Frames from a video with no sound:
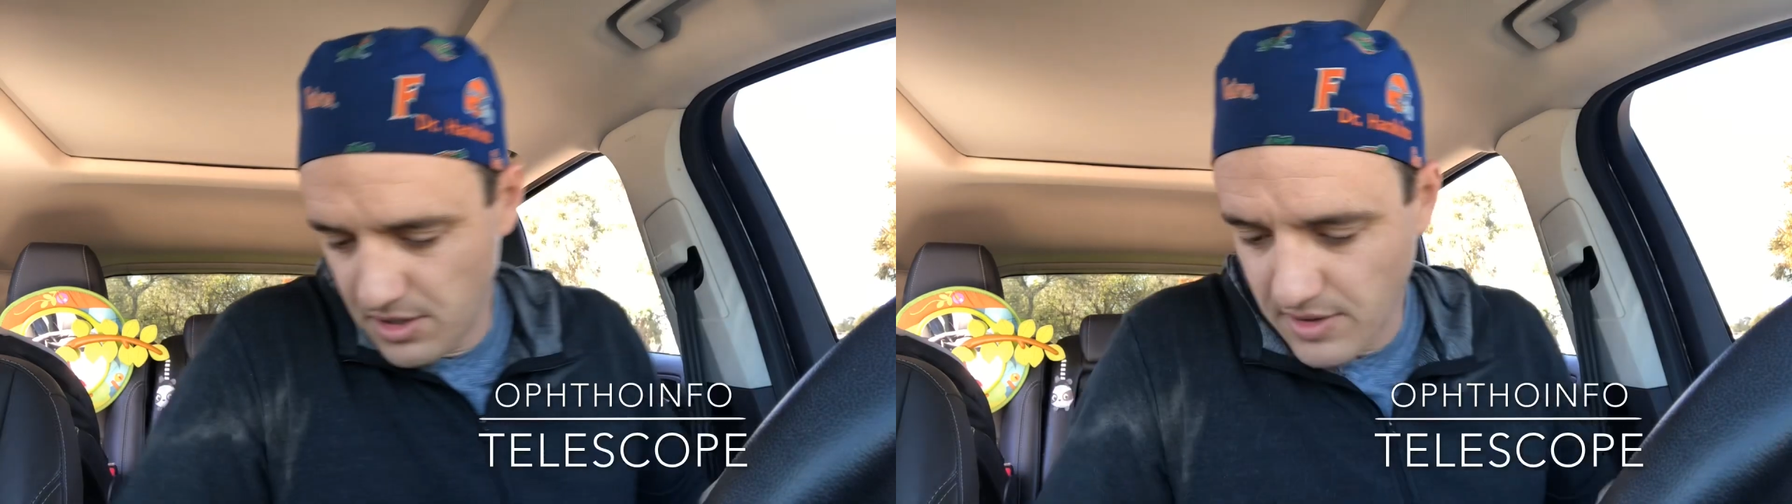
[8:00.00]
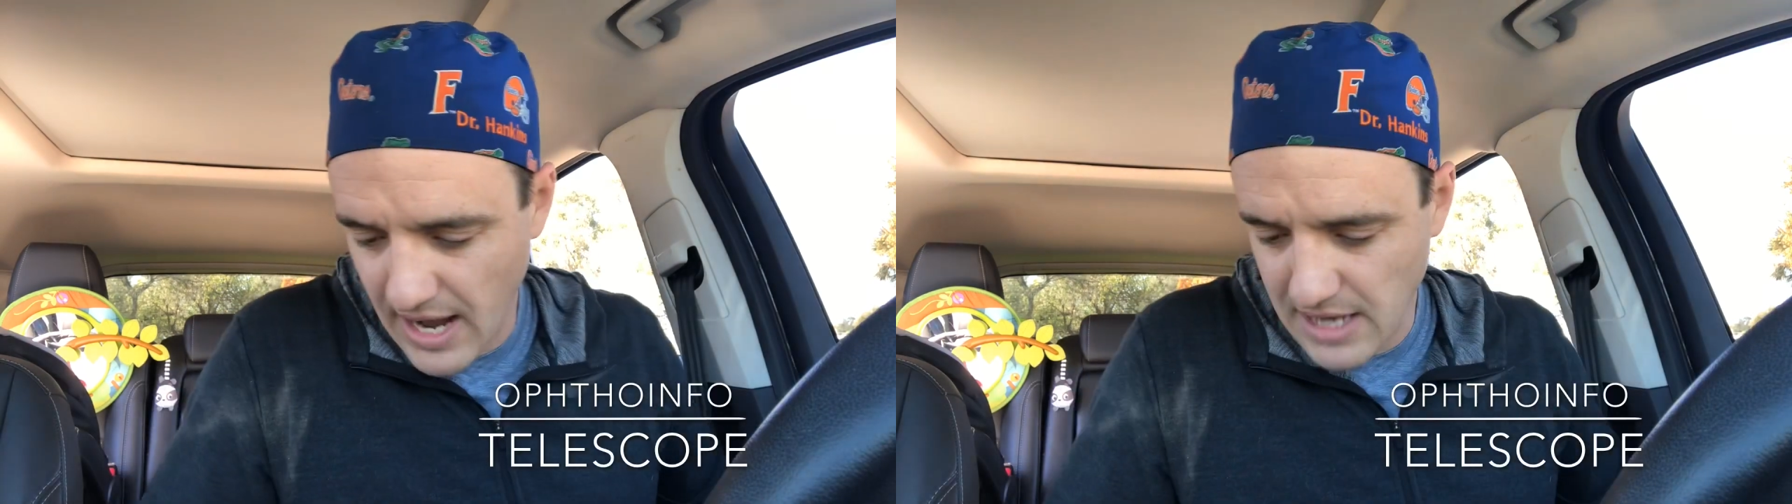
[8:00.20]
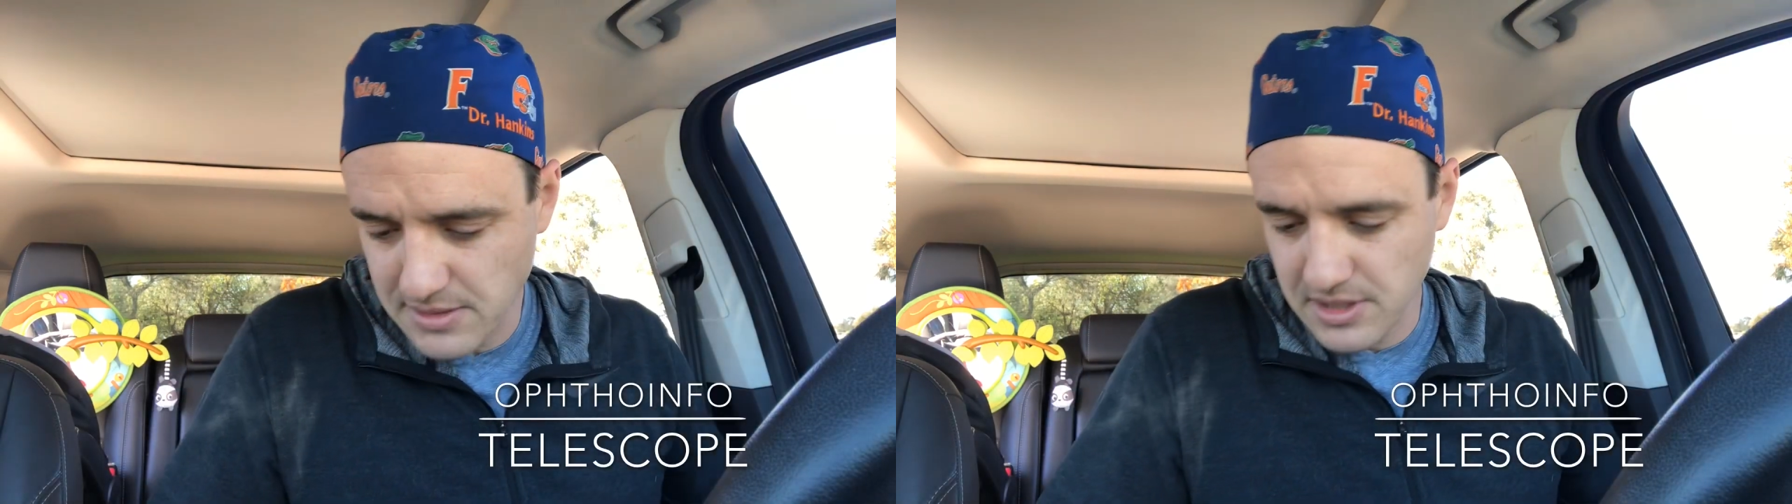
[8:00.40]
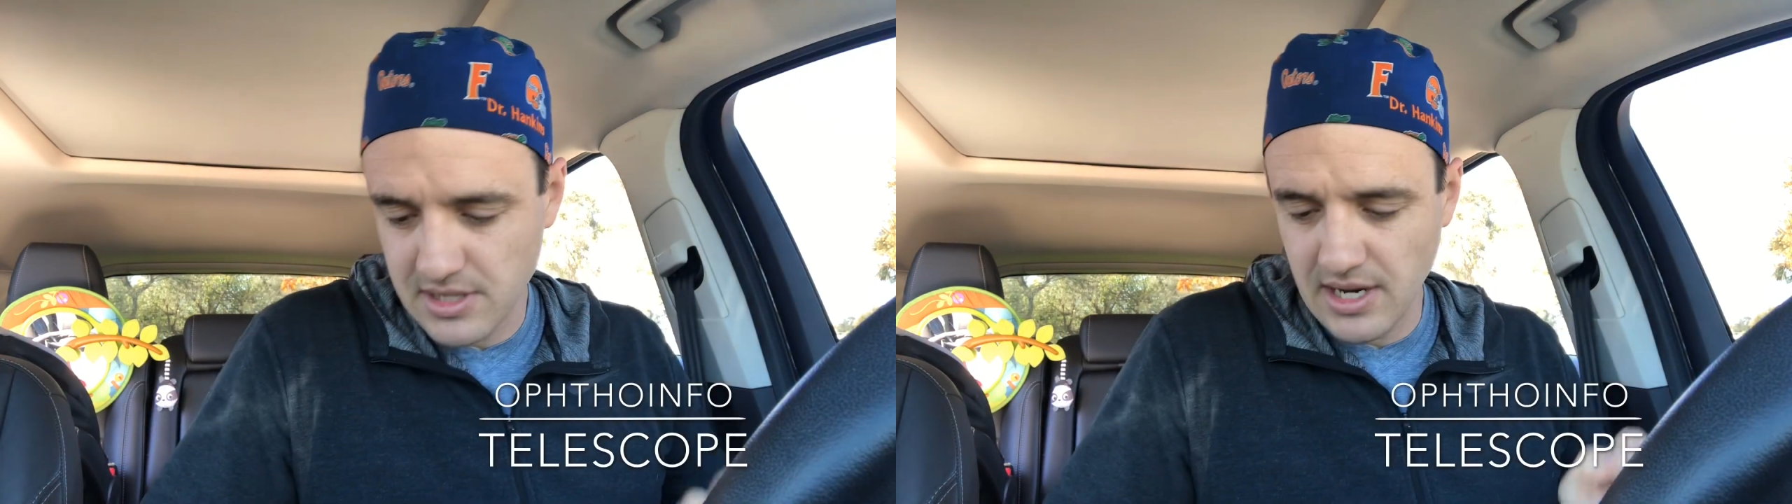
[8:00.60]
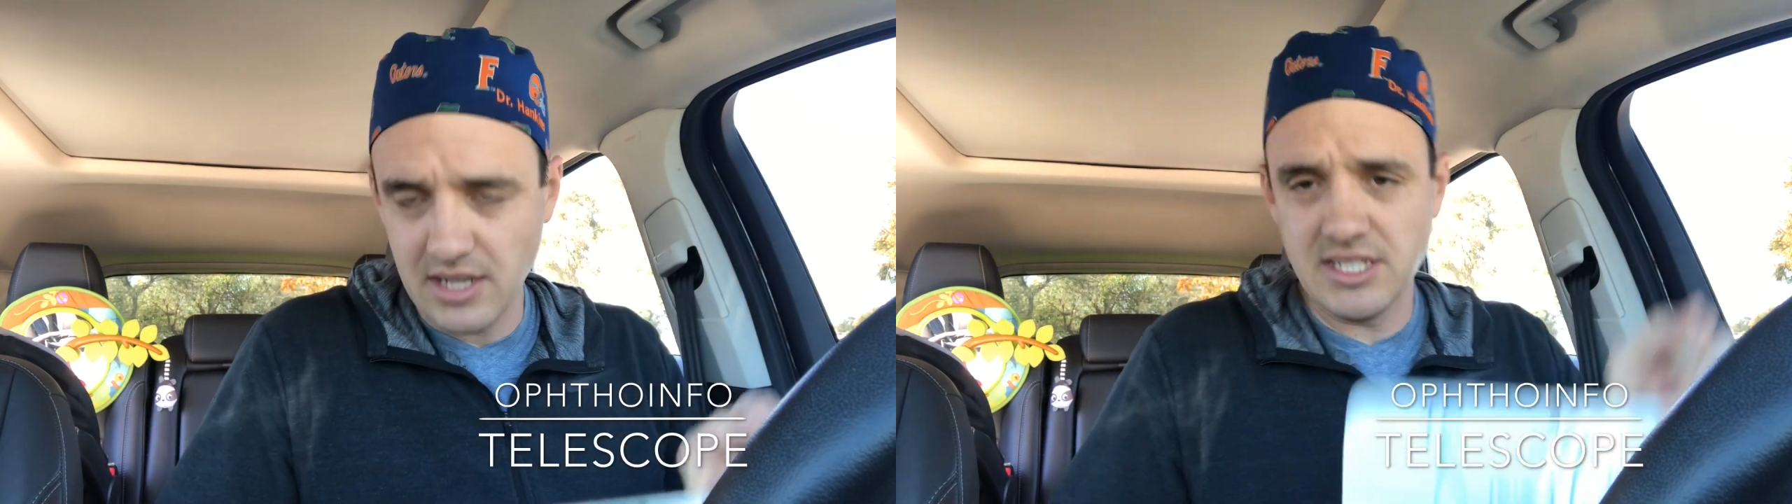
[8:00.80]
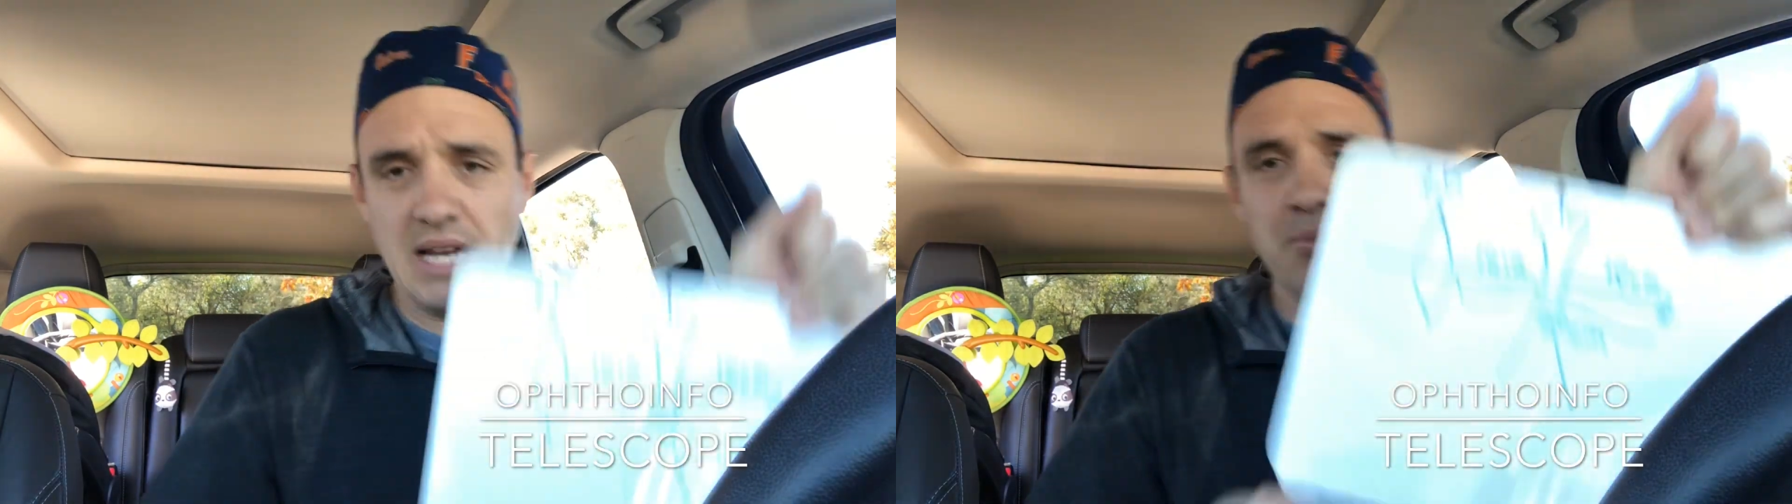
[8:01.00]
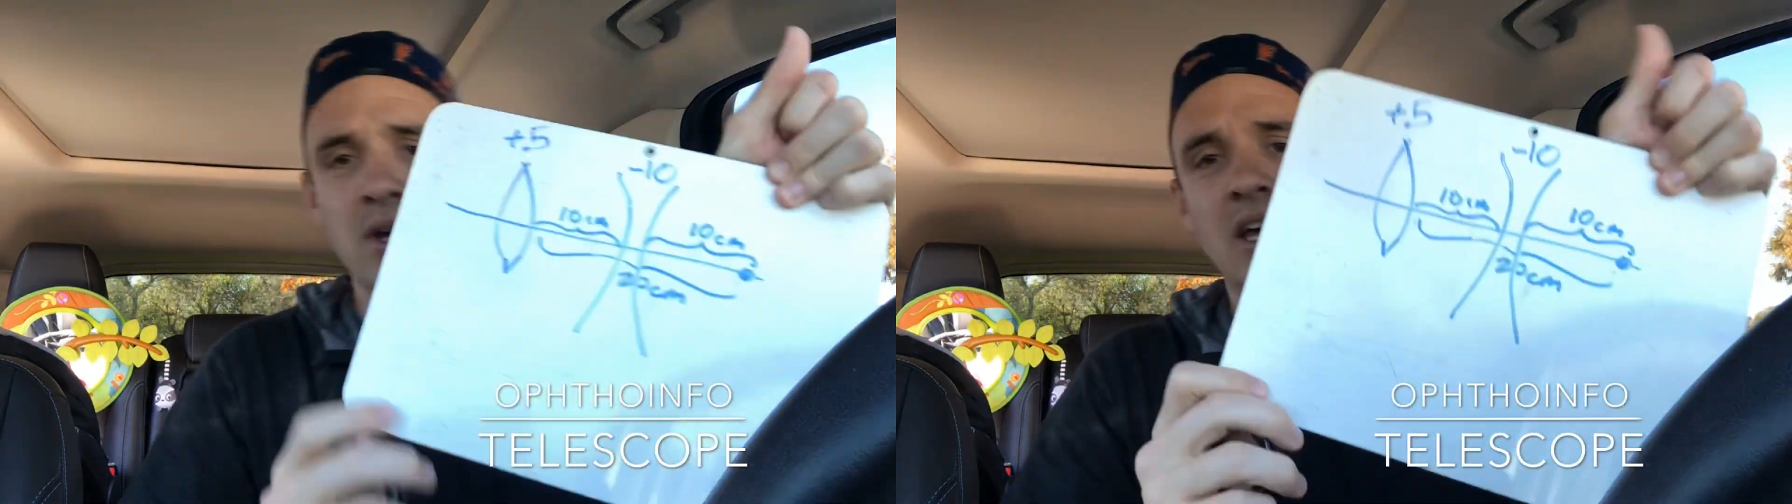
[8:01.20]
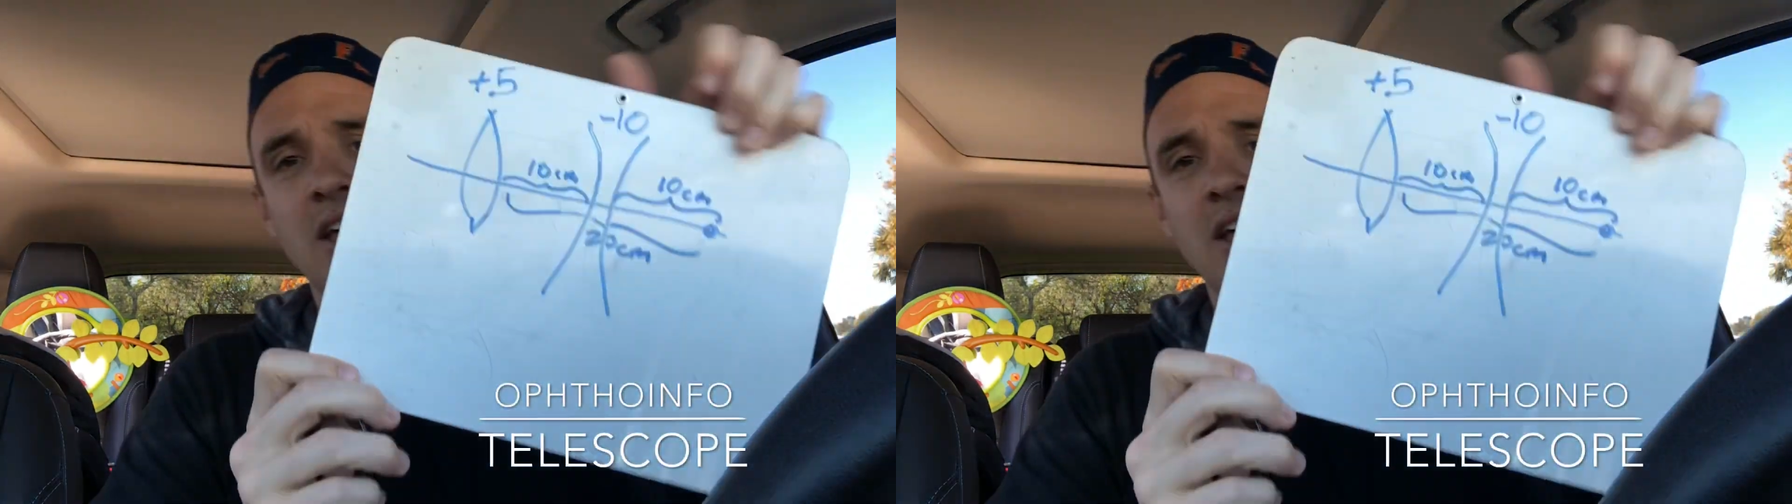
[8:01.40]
grasp this concept,